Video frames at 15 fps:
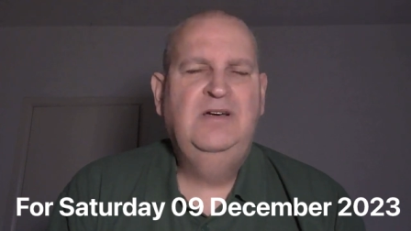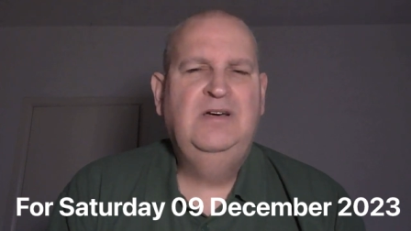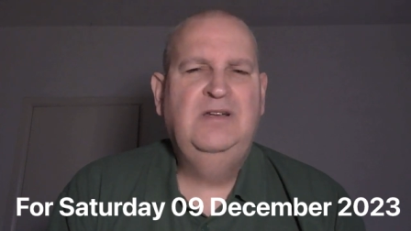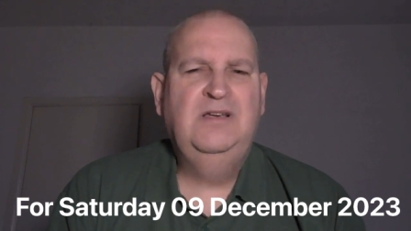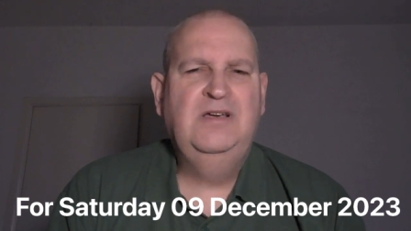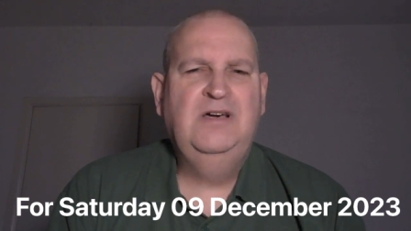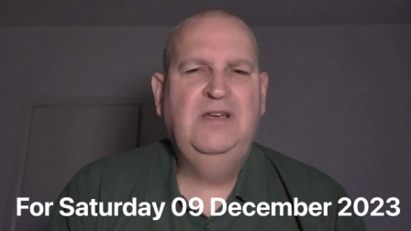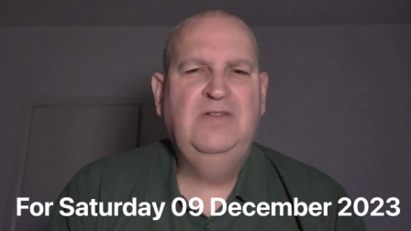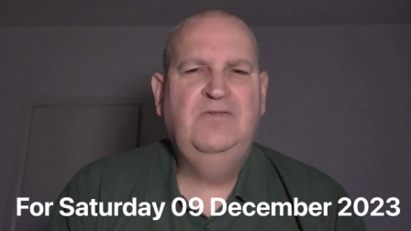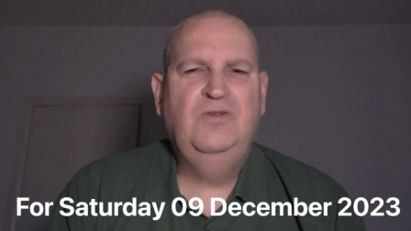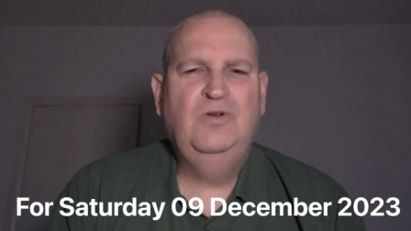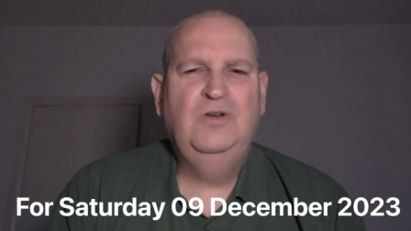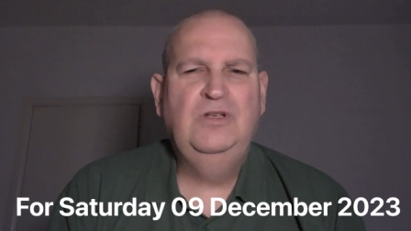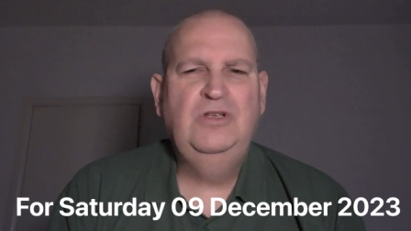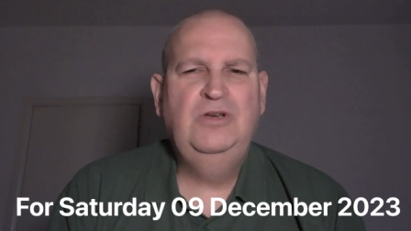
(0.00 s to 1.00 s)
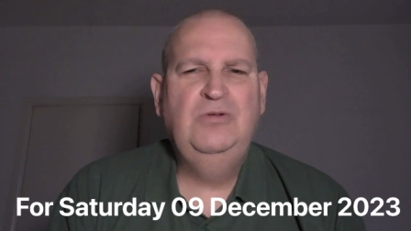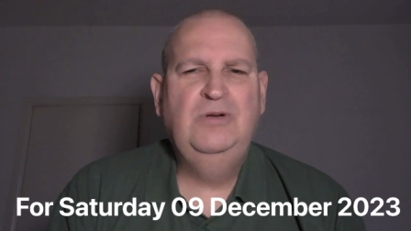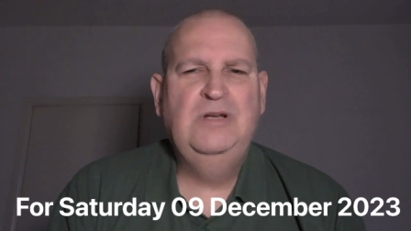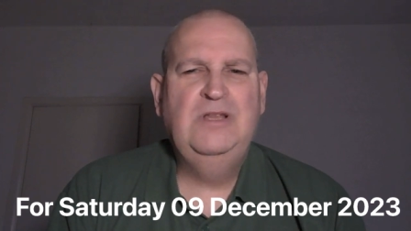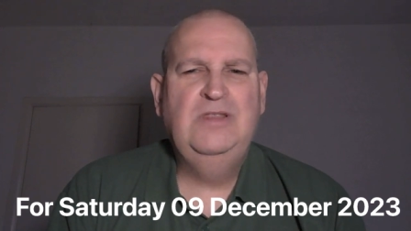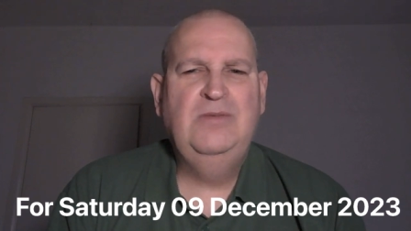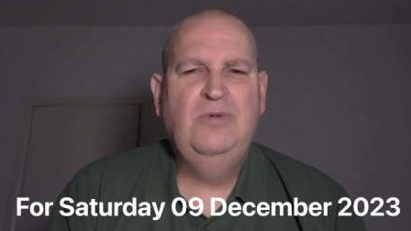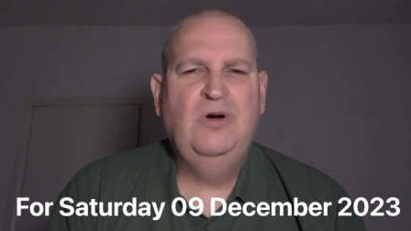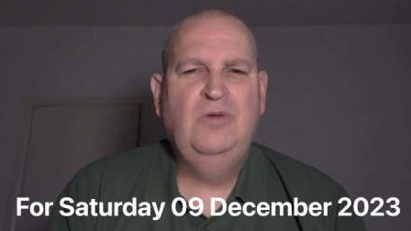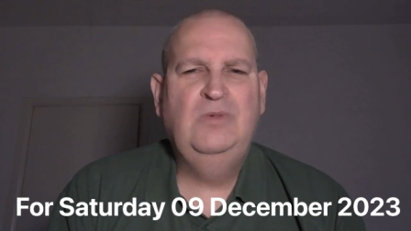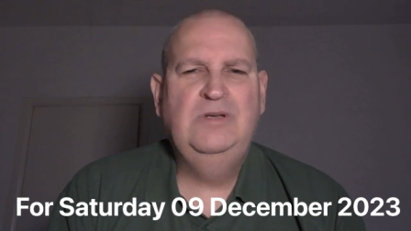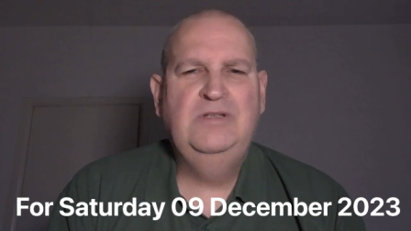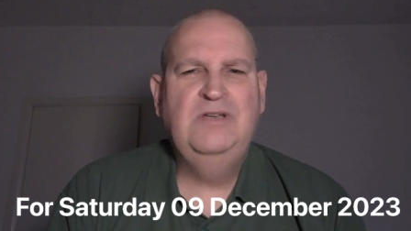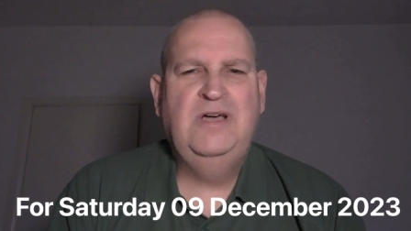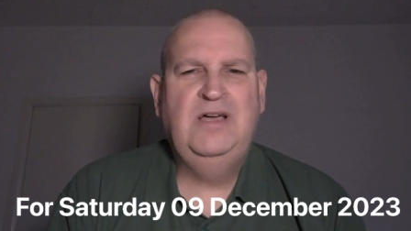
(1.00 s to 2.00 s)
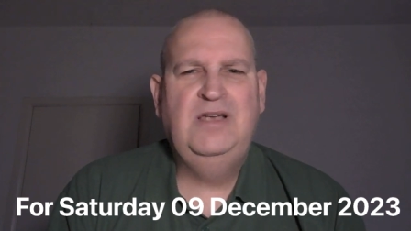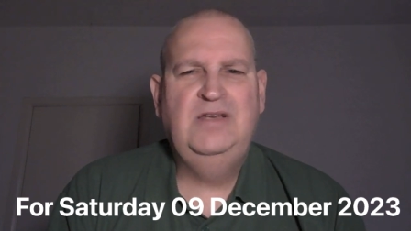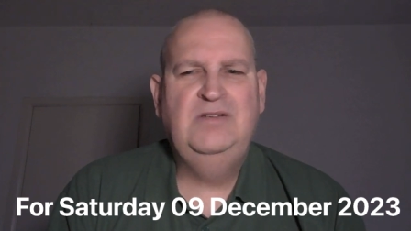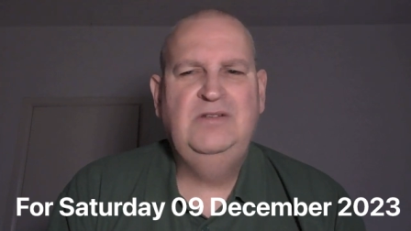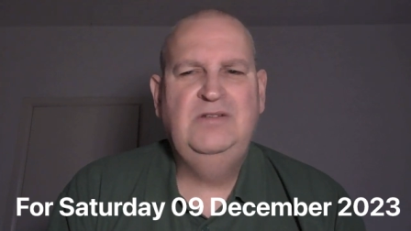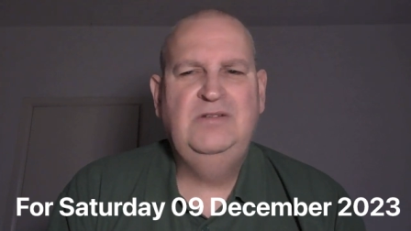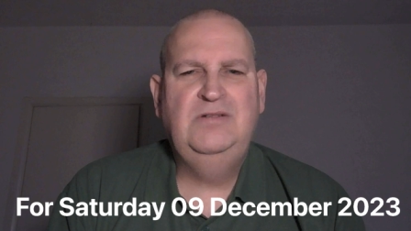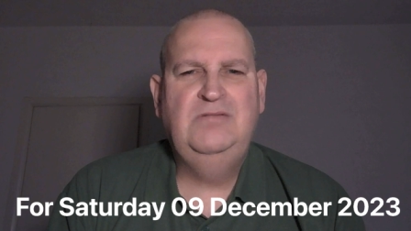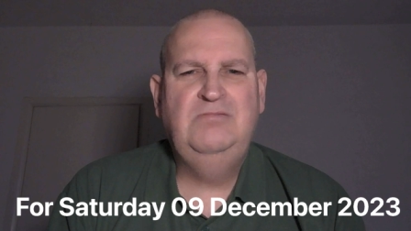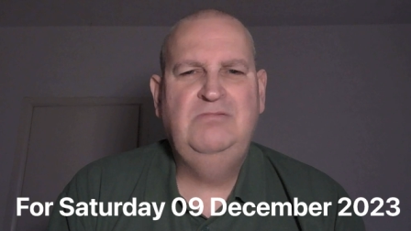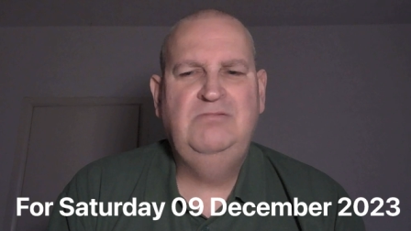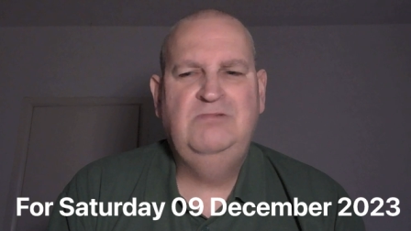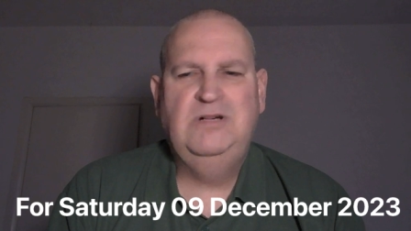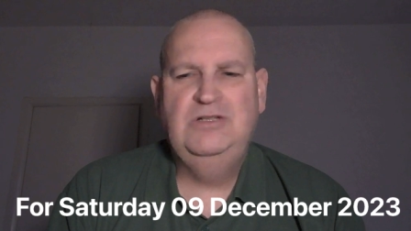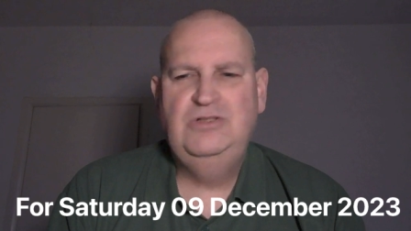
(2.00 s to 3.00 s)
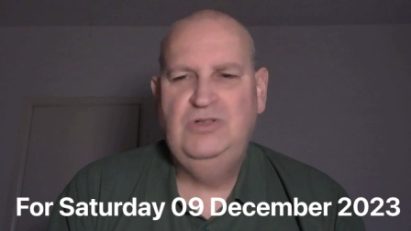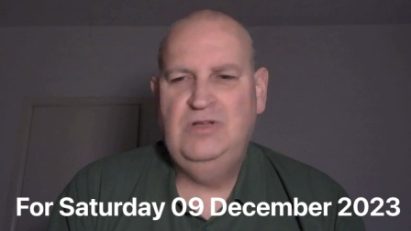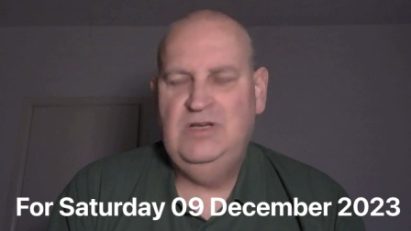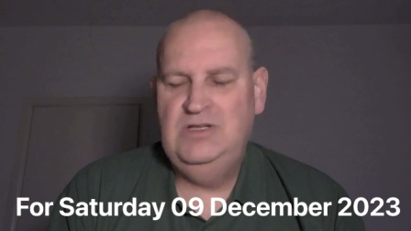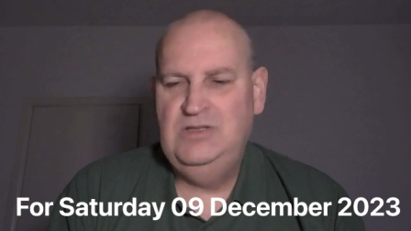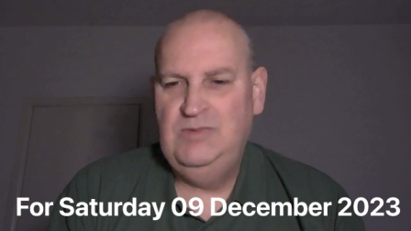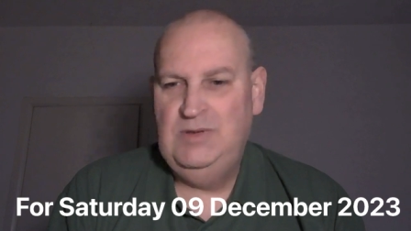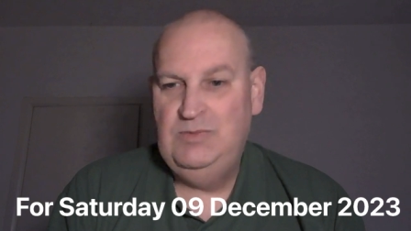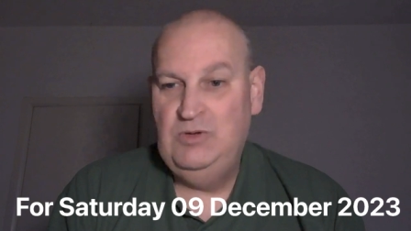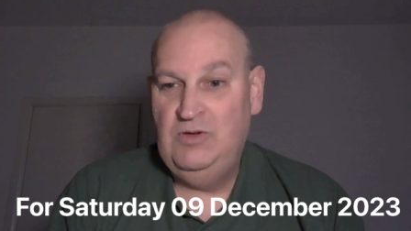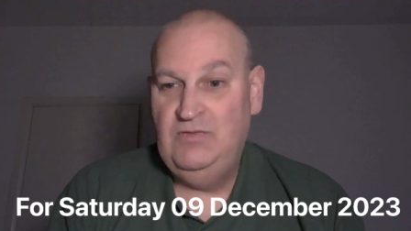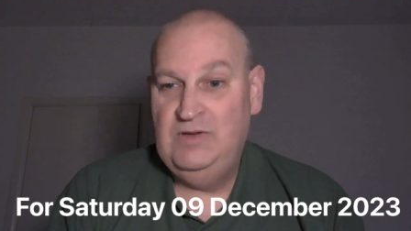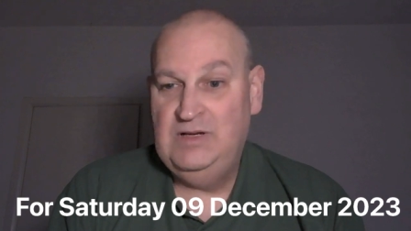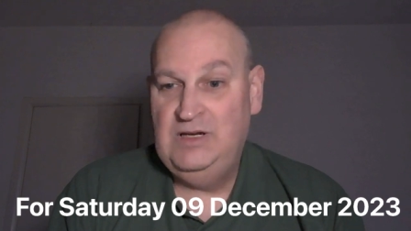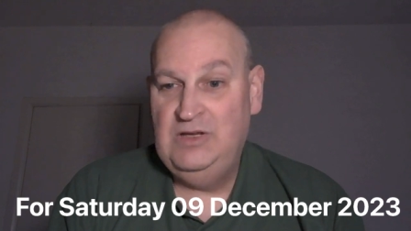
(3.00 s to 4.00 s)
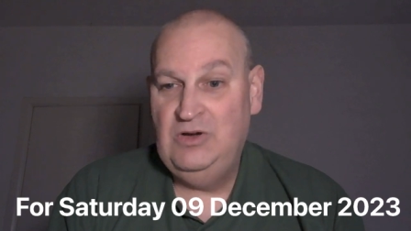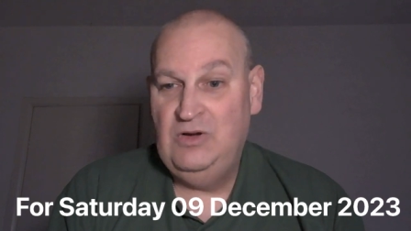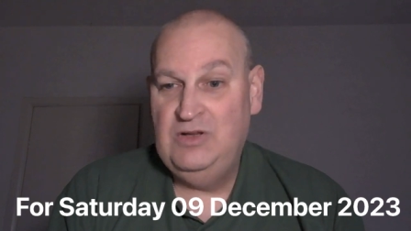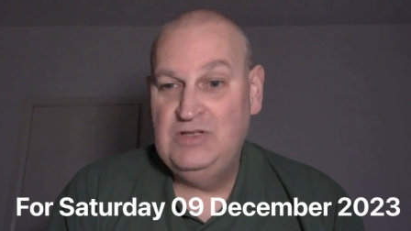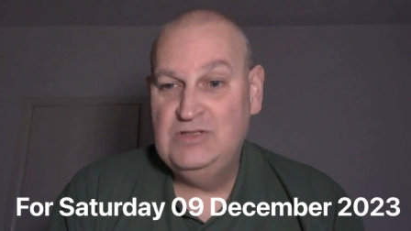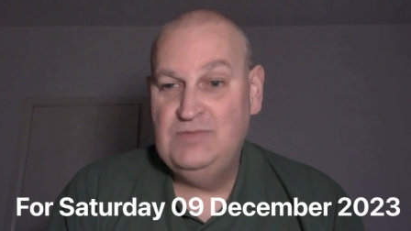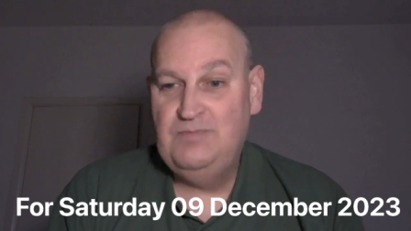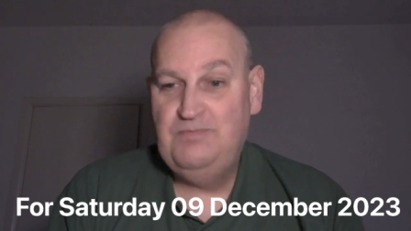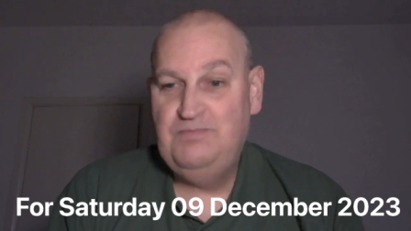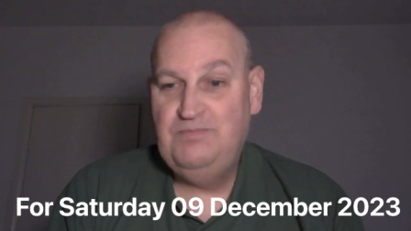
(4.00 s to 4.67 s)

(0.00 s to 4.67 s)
and I can't afford a new one at the moment, and why should I, to be perfectly honest?